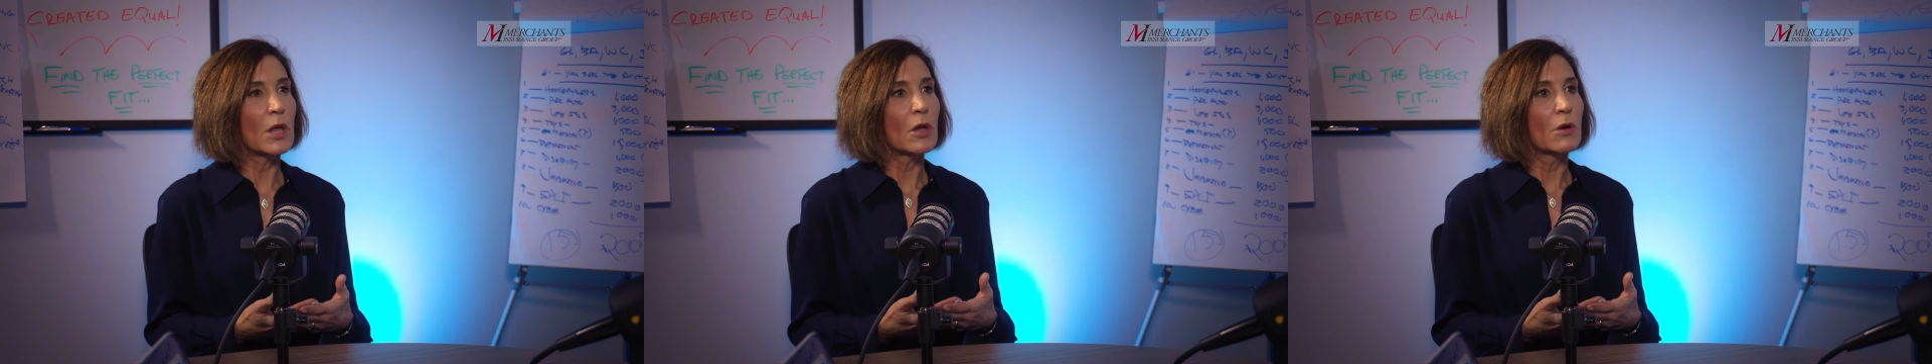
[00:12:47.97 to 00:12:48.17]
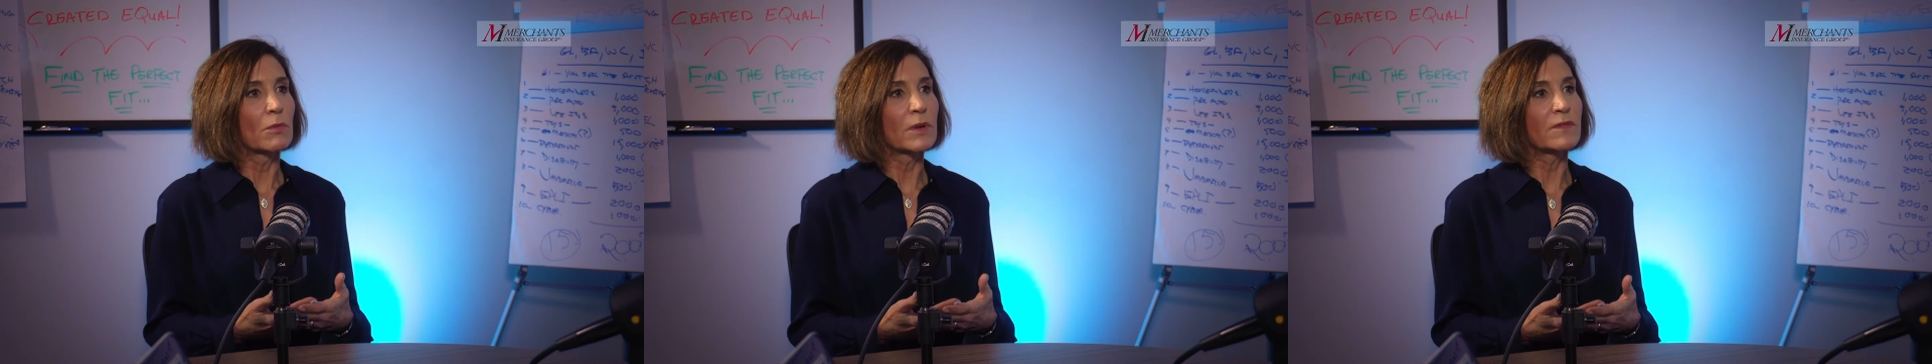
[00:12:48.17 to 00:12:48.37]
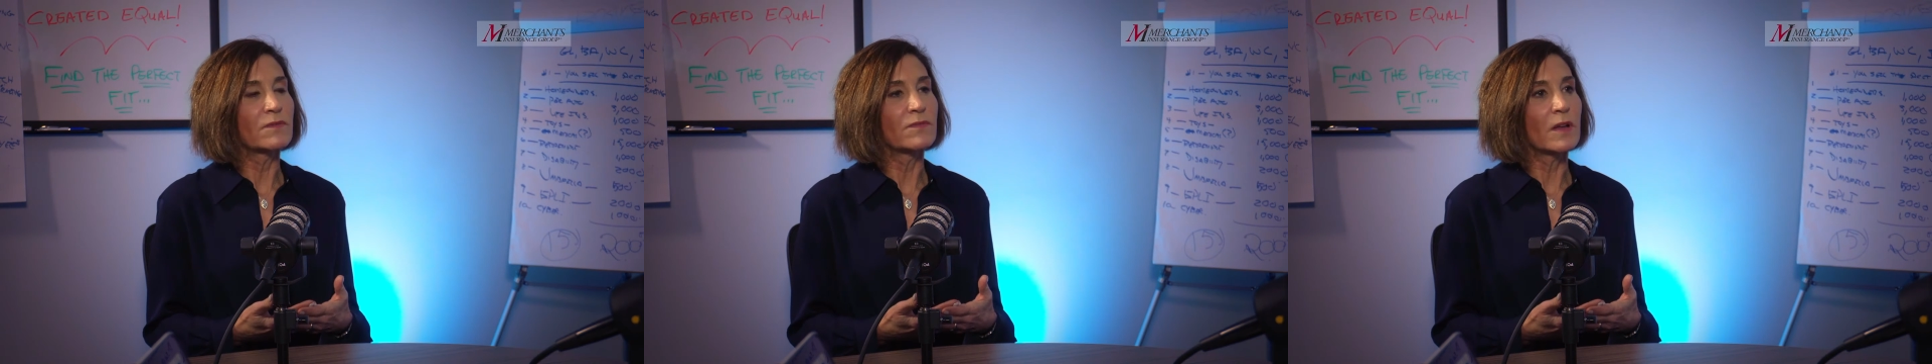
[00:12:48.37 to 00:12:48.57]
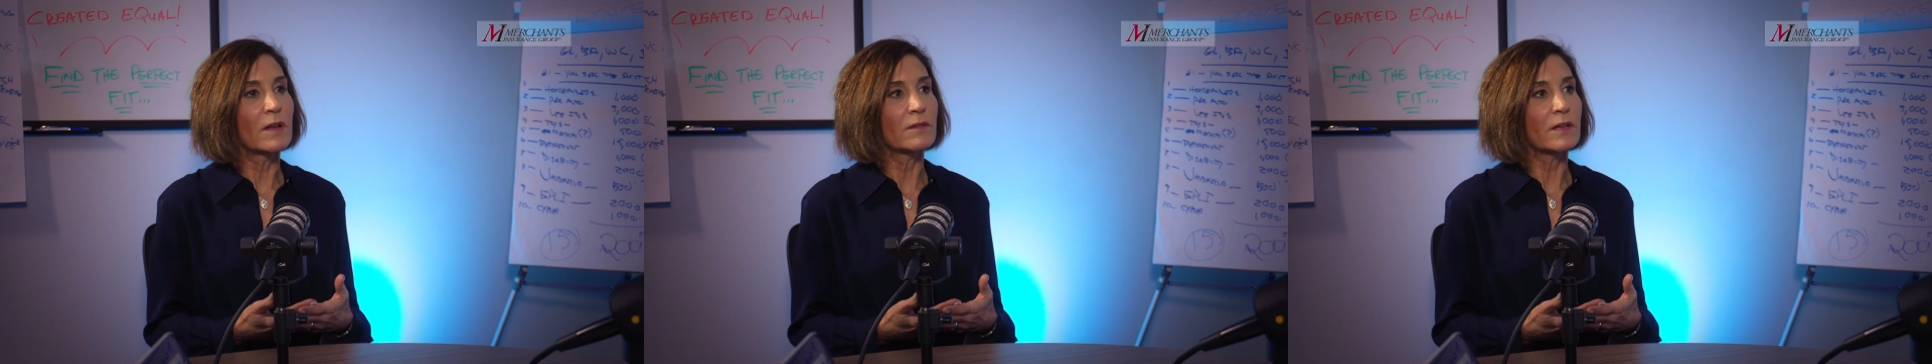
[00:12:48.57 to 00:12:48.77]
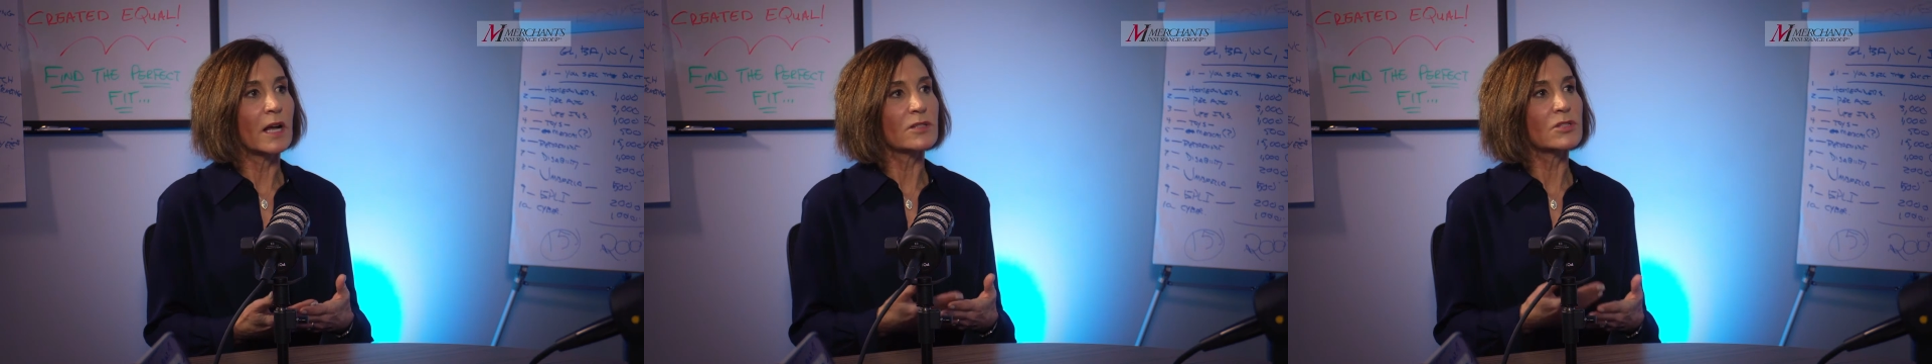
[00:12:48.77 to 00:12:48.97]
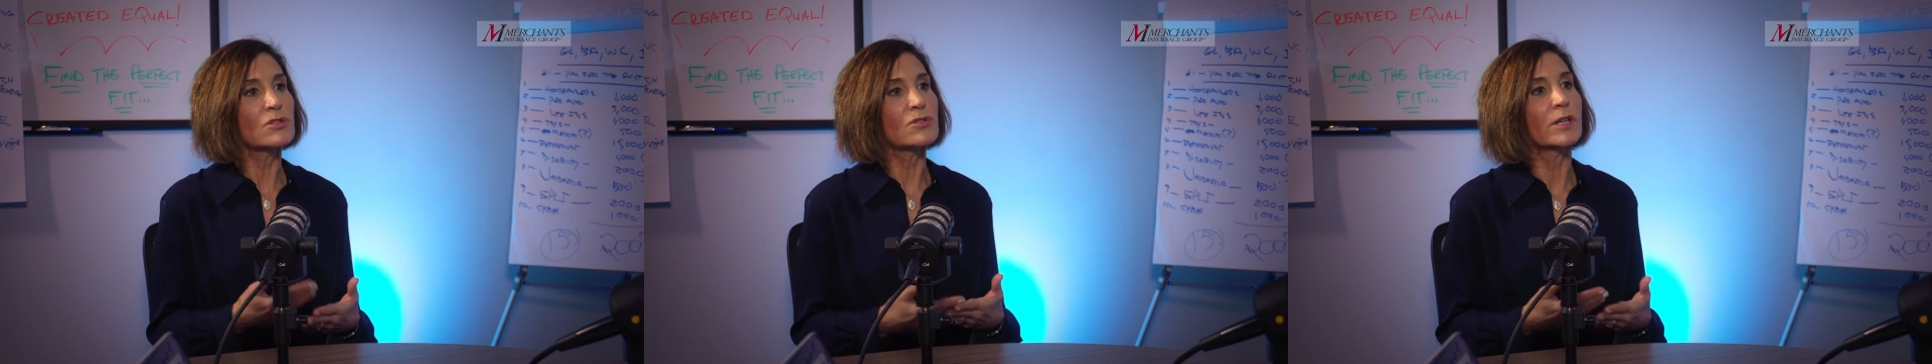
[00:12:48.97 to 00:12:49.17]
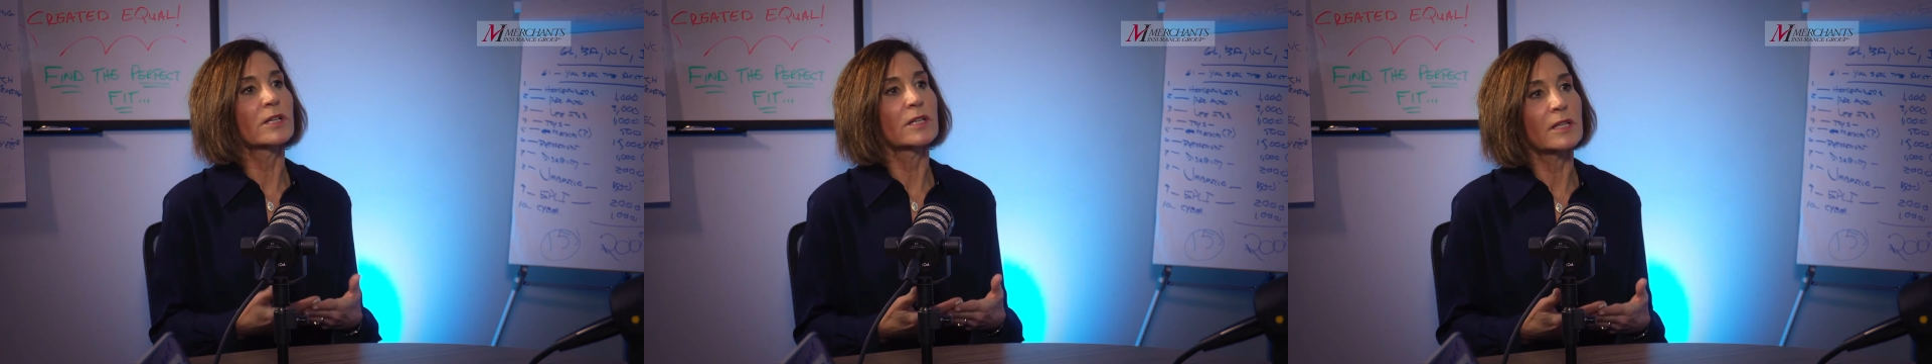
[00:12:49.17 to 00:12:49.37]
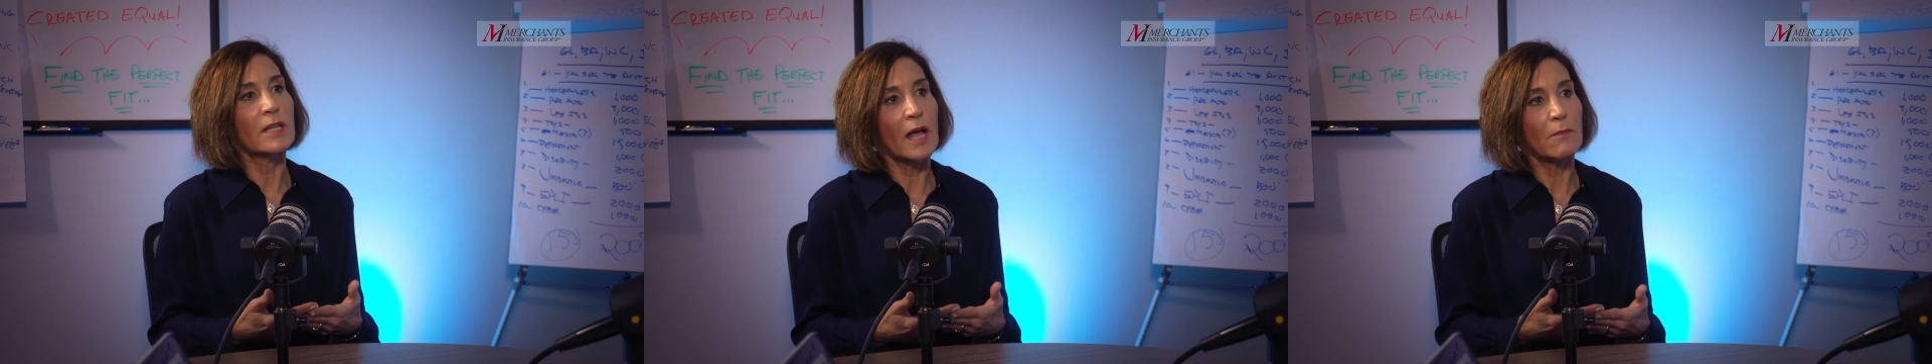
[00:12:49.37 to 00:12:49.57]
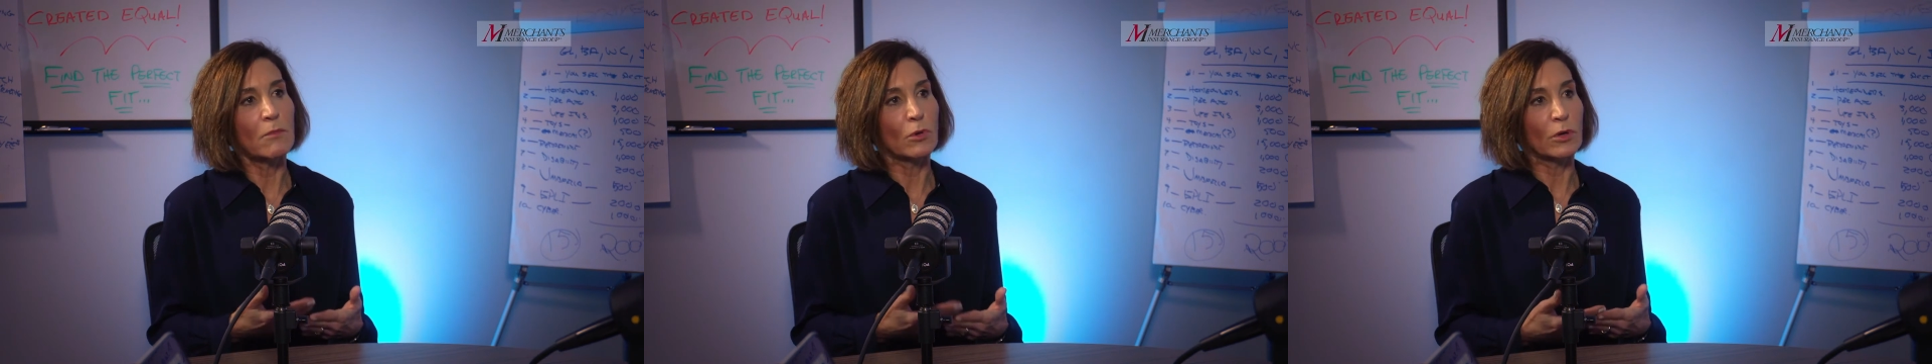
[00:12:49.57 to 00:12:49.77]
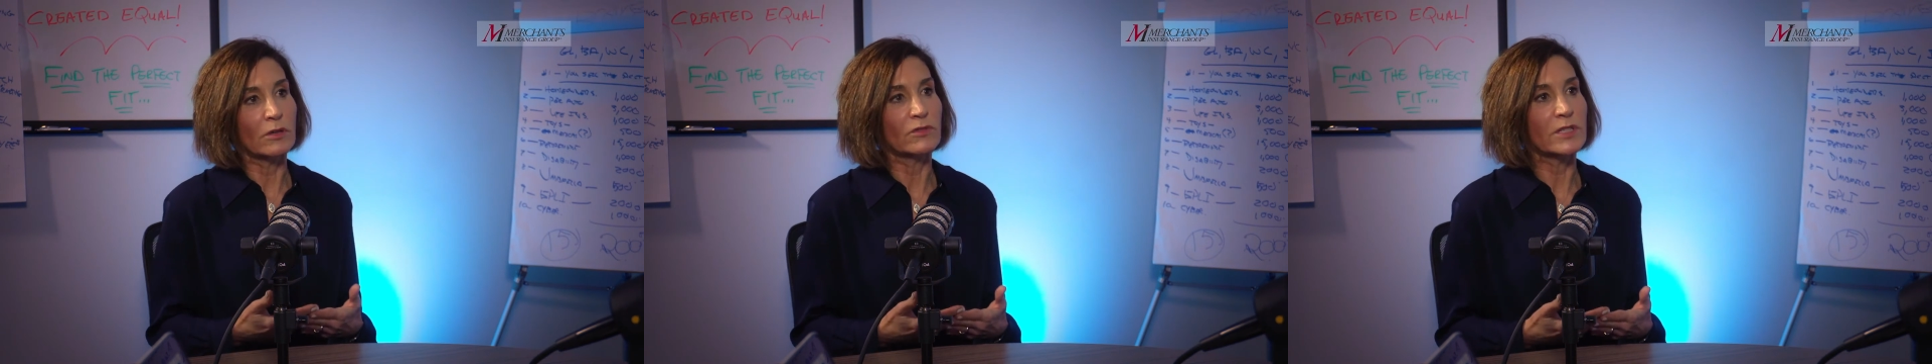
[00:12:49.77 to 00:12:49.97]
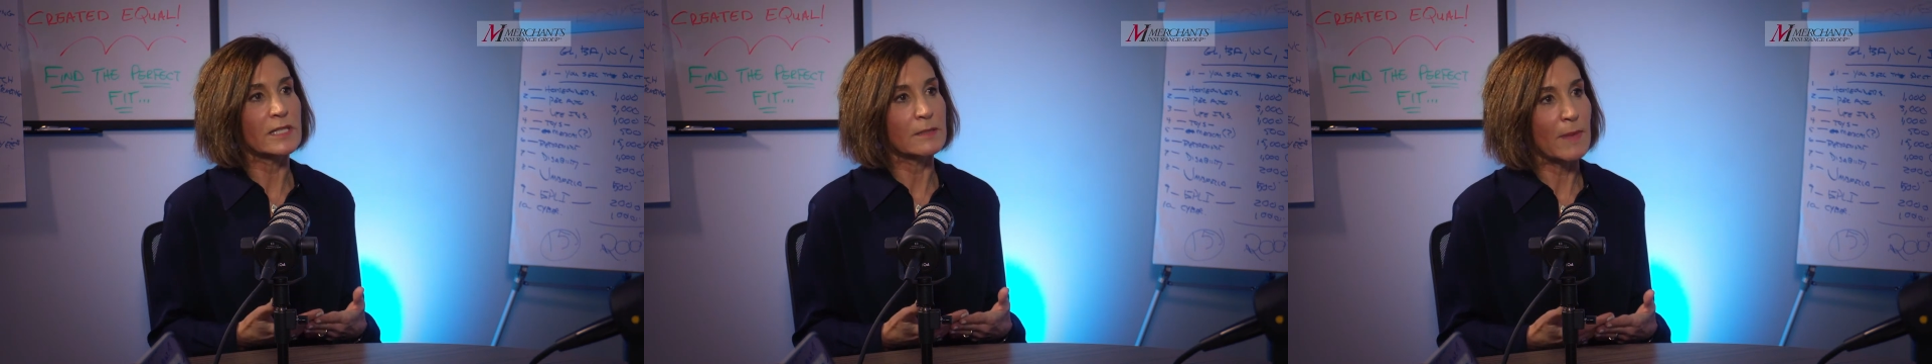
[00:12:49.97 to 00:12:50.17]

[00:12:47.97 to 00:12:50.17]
we've concentrated a lot more on risk